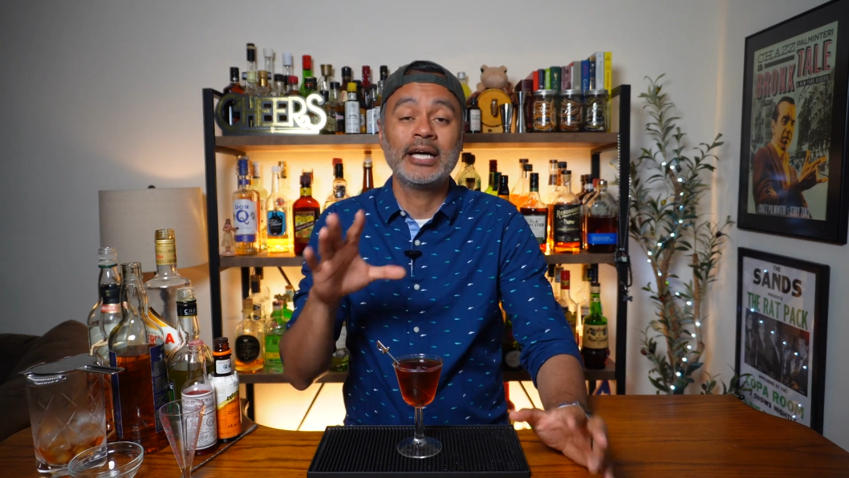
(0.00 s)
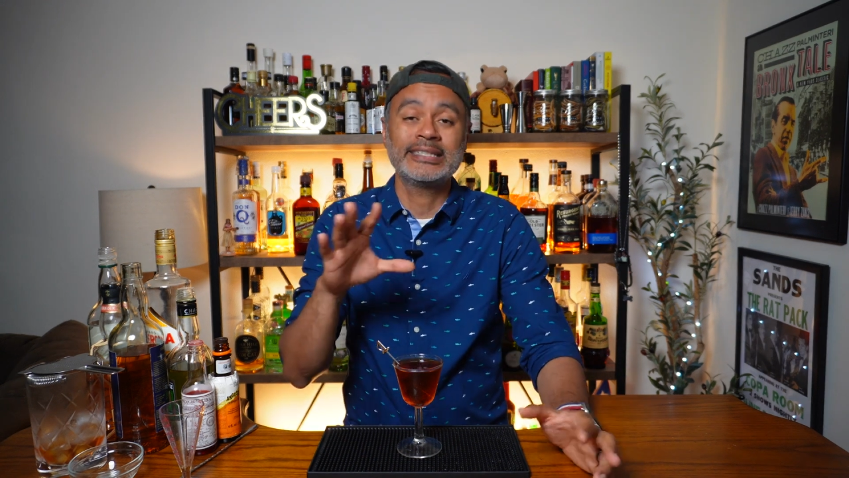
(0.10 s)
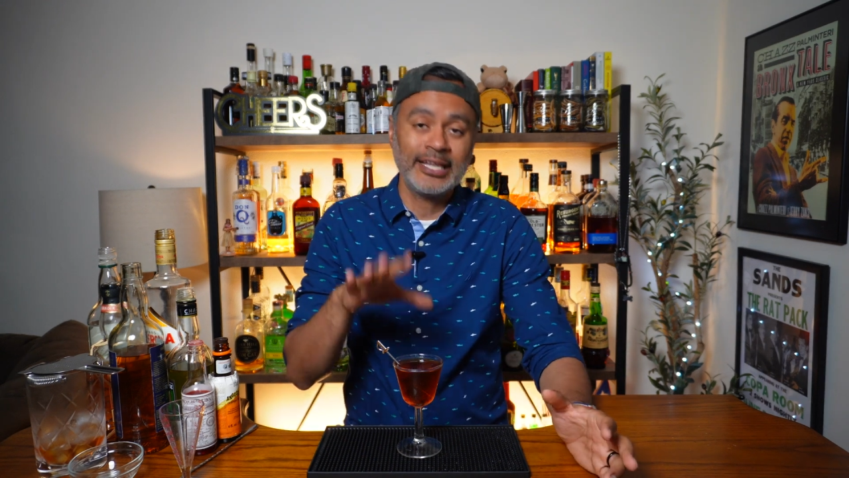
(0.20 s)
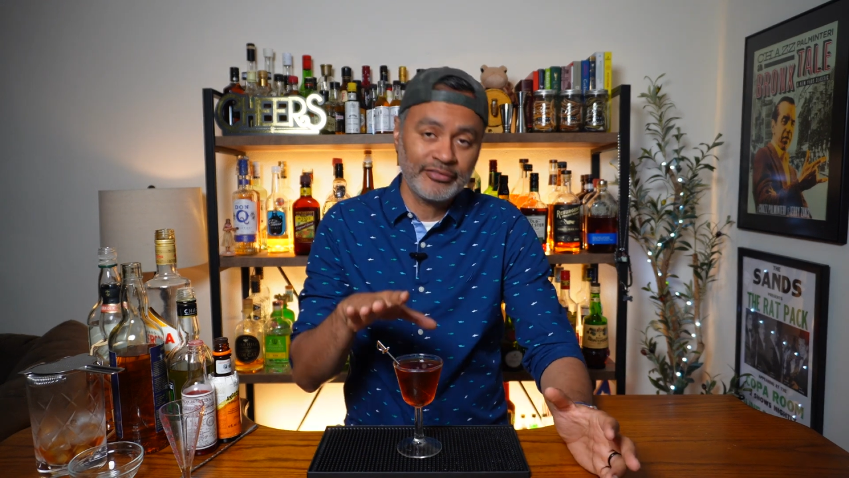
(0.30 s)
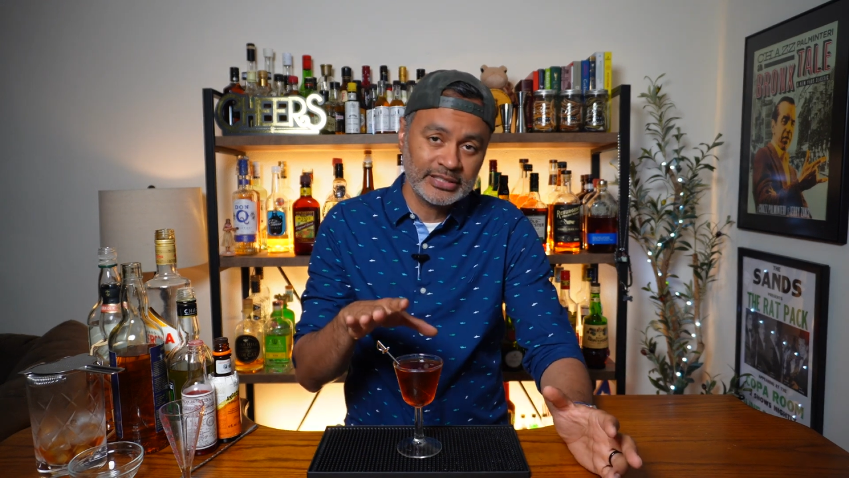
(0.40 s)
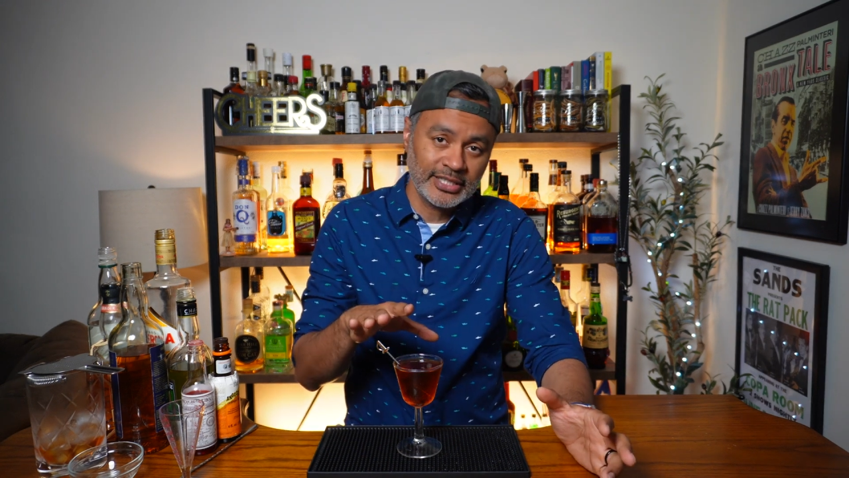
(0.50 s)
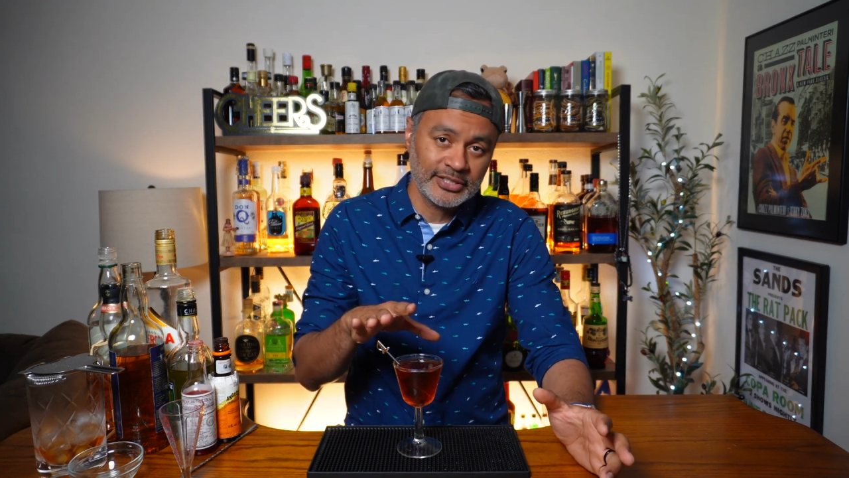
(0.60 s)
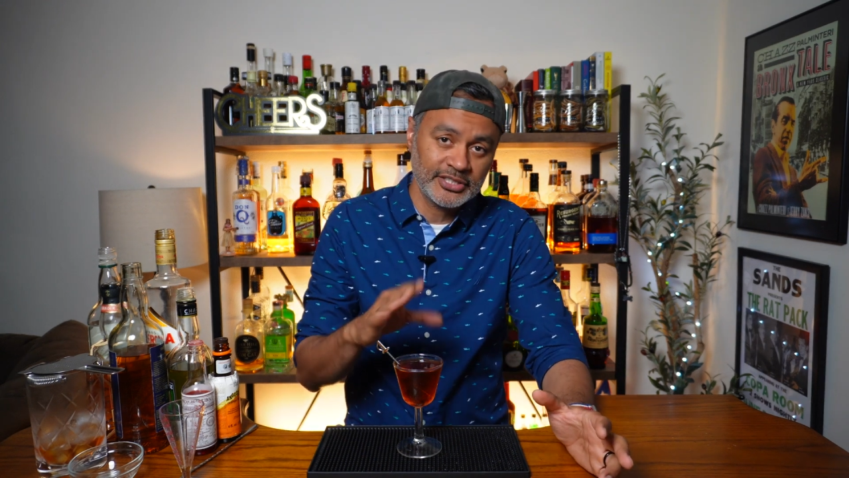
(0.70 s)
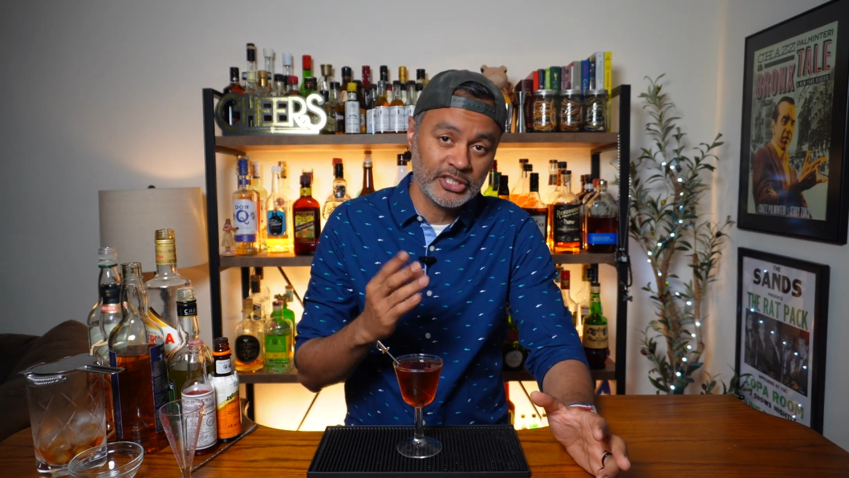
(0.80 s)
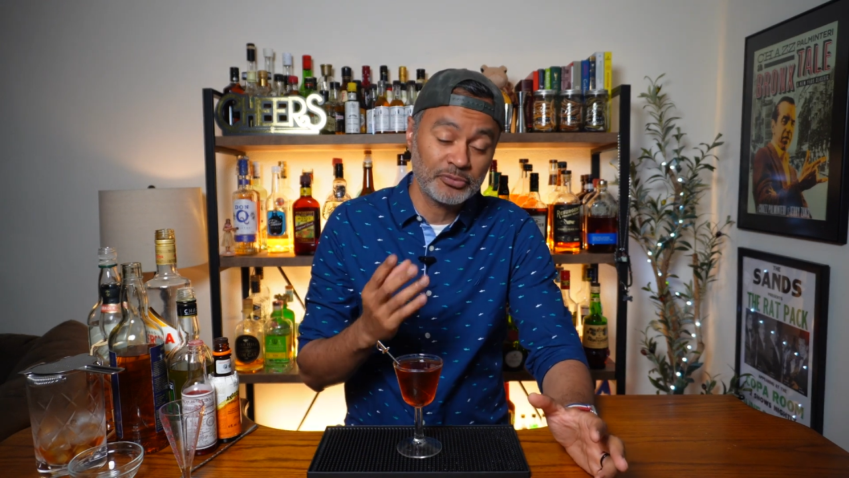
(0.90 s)
Definitely does
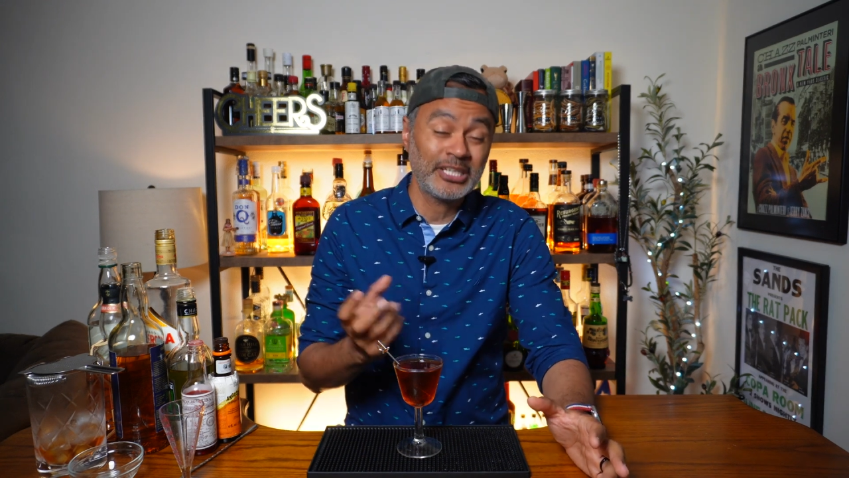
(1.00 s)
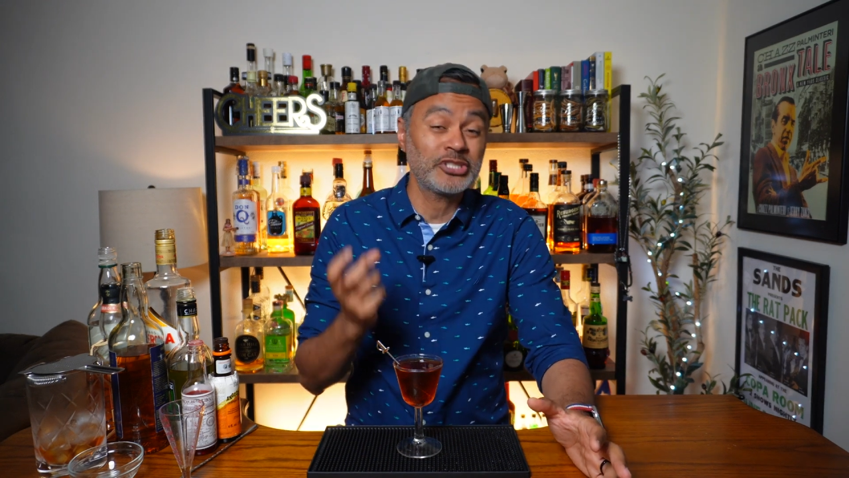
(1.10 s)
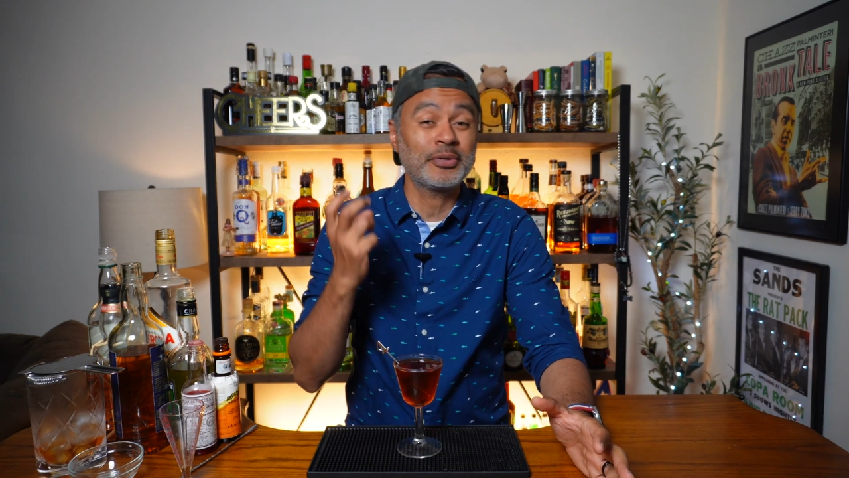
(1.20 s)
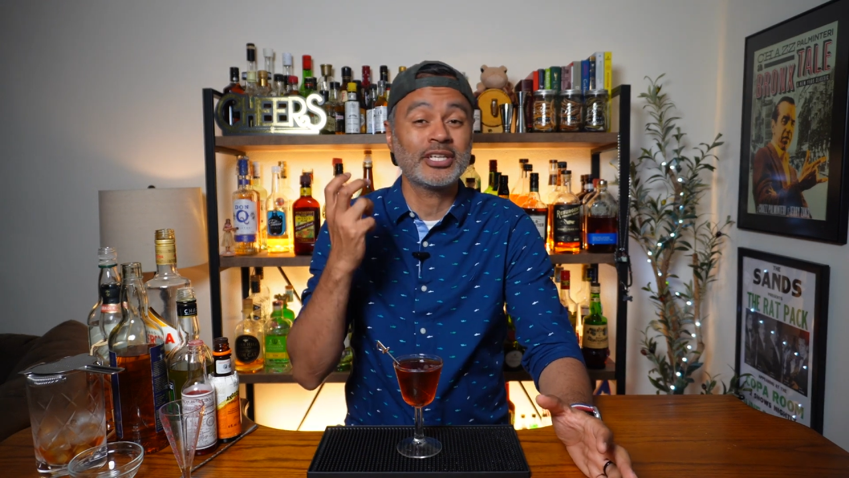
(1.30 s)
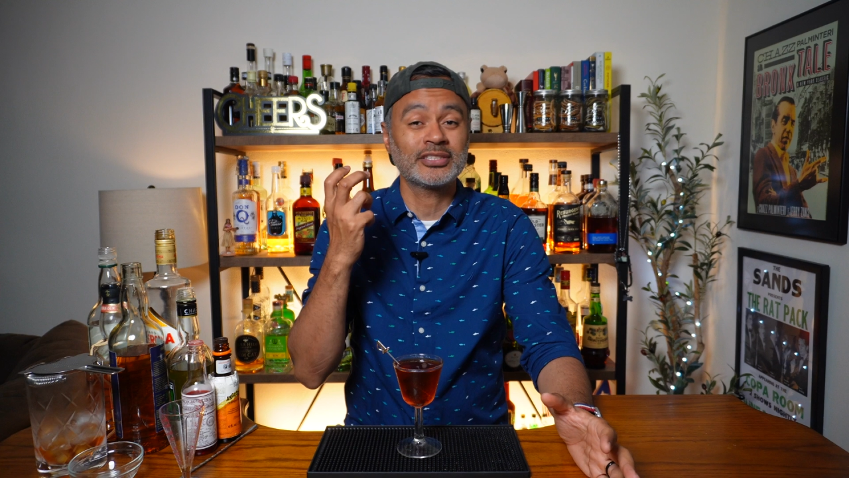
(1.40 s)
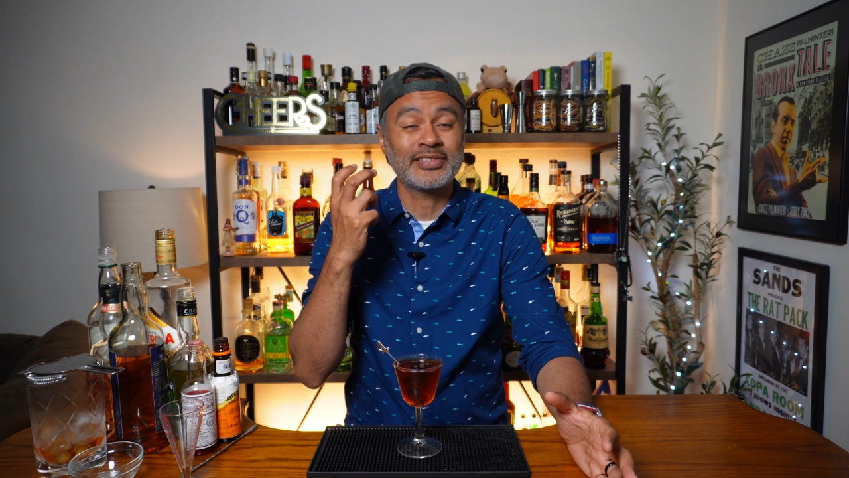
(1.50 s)
here, especially because of